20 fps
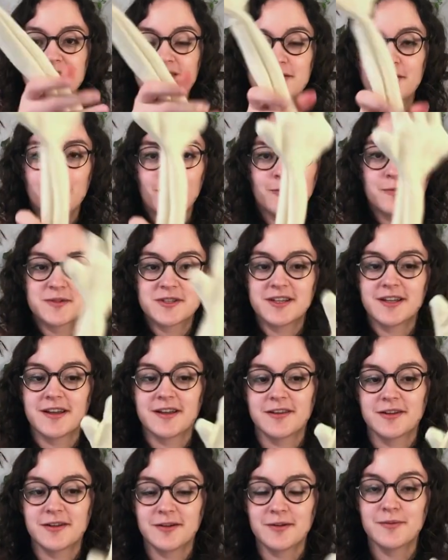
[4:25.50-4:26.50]
this arm
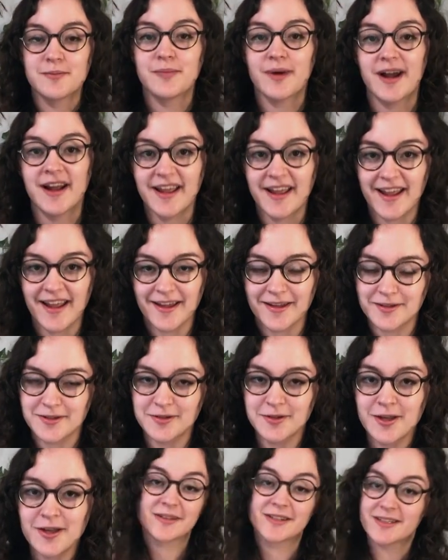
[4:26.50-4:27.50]
together by hand,
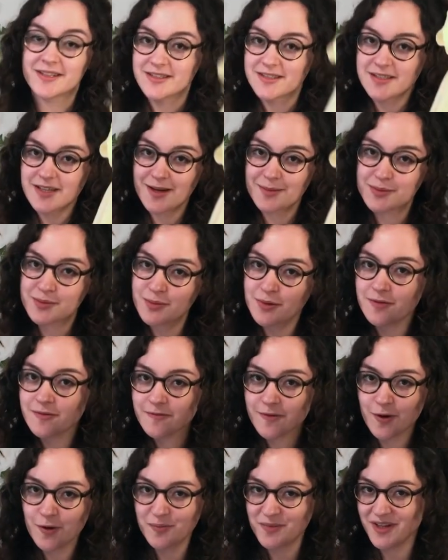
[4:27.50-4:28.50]
it's time to put
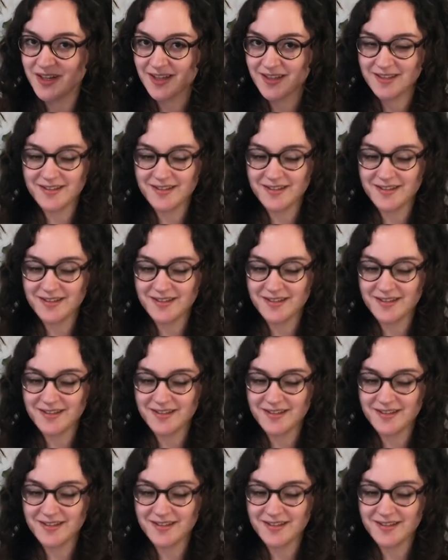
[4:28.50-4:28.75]
foam.